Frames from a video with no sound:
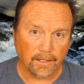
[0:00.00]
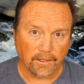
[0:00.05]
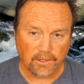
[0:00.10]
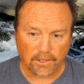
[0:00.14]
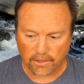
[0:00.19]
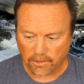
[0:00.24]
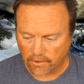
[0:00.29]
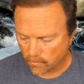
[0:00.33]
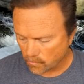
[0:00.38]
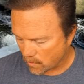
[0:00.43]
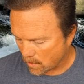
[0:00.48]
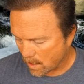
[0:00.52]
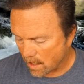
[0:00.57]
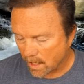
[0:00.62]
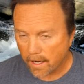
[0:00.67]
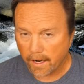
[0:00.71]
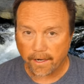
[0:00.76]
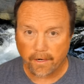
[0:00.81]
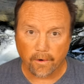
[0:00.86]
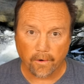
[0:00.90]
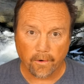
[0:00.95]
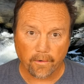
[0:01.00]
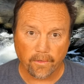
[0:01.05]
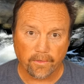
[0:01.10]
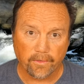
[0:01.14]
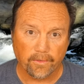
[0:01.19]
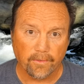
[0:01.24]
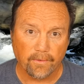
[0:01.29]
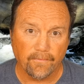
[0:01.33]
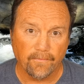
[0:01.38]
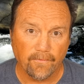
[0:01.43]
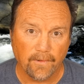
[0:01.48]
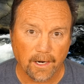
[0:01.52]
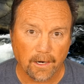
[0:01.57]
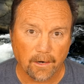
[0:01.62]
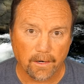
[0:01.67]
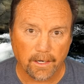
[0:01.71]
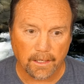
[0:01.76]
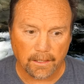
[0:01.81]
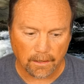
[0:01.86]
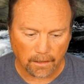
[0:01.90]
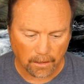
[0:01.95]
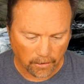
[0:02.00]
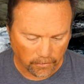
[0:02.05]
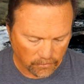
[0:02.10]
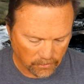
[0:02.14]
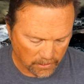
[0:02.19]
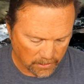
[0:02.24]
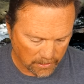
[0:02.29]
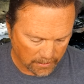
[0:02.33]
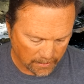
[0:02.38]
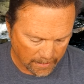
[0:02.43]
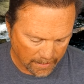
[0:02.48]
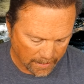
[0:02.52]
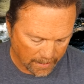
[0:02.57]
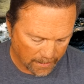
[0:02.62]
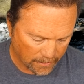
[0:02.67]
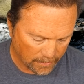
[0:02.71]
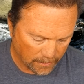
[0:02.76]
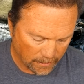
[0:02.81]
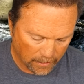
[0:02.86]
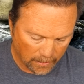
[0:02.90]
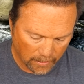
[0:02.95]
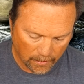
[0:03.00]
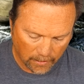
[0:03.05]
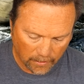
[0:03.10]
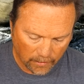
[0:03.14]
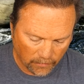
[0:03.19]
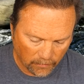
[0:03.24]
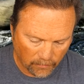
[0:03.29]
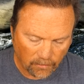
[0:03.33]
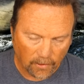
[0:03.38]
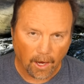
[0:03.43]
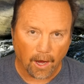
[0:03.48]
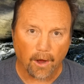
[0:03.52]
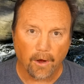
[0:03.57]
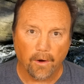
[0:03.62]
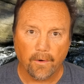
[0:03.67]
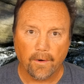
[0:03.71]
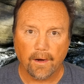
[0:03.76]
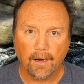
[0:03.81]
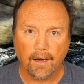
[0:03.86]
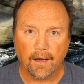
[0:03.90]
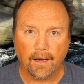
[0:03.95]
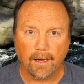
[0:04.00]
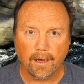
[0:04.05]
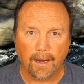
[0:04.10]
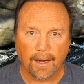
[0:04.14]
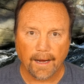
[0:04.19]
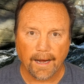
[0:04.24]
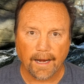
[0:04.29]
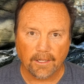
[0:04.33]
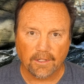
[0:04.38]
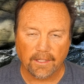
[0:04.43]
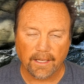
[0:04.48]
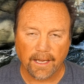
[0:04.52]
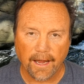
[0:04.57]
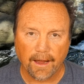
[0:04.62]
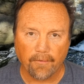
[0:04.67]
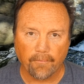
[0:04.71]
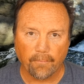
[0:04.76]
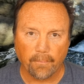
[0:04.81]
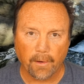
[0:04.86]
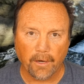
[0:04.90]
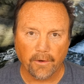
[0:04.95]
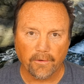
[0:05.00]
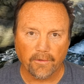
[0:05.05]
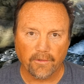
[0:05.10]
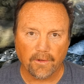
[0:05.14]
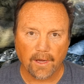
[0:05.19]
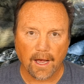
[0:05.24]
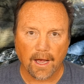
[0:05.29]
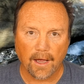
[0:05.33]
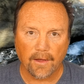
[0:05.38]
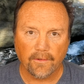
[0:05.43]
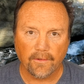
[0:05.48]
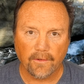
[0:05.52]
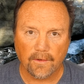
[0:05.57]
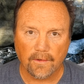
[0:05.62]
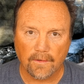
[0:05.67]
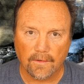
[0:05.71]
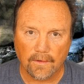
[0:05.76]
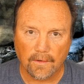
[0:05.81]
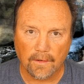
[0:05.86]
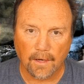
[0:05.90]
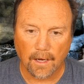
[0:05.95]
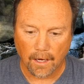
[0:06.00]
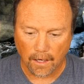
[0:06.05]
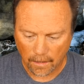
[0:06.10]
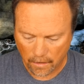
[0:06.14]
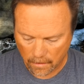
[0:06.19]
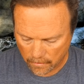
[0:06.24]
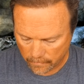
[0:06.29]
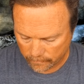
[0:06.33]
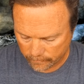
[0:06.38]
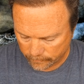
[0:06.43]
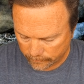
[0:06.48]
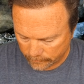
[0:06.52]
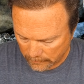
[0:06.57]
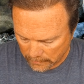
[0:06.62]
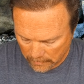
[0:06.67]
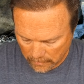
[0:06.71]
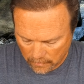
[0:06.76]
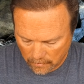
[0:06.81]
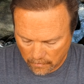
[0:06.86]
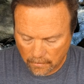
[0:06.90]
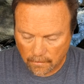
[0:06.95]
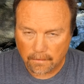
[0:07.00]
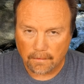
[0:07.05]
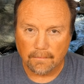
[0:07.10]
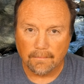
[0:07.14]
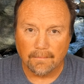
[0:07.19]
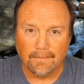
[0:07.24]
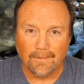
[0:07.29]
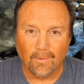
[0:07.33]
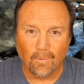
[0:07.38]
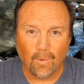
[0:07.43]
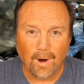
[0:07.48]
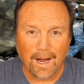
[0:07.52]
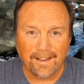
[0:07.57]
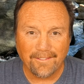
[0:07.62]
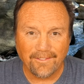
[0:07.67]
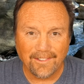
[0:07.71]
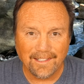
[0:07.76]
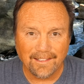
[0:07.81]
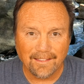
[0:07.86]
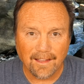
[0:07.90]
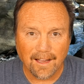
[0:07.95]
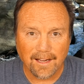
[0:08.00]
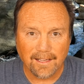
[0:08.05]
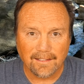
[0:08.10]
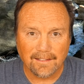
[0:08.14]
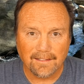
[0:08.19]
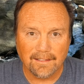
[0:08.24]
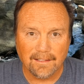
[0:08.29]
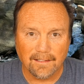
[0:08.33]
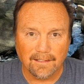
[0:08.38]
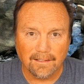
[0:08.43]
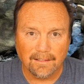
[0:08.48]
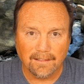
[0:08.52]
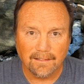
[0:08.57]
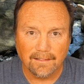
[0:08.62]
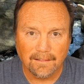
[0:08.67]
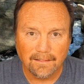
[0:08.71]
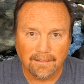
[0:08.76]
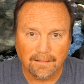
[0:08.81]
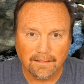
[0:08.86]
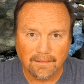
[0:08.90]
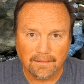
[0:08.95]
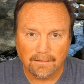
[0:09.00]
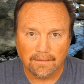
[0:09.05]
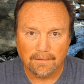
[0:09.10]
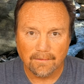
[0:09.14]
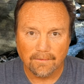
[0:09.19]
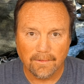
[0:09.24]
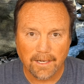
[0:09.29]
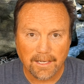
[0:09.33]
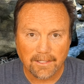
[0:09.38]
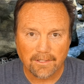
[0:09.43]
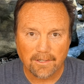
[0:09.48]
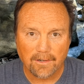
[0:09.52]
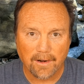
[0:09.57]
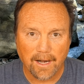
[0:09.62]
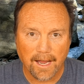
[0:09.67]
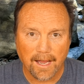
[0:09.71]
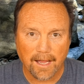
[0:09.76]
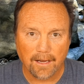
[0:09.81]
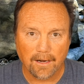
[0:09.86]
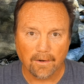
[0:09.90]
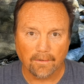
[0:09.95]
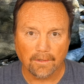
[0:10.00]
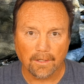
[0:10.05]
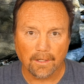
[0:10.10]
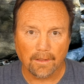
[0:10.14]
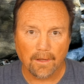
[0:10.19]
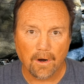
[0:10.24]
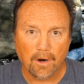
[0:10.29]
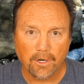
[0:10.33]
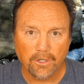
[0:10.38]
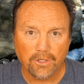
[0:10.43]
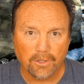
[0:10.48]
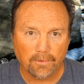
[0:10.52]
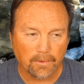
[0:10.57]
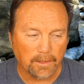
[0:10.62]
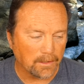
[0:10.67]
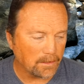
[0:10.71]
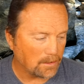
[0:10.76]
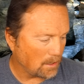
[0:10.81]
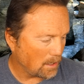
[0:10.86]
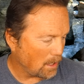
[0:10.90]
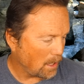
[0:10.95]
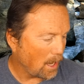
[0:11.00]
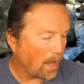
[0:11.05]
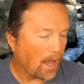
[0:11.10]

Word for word: inches wide, or very close to that. So I actually have both sizes. Um, wifey likes to rest your head on the larger one.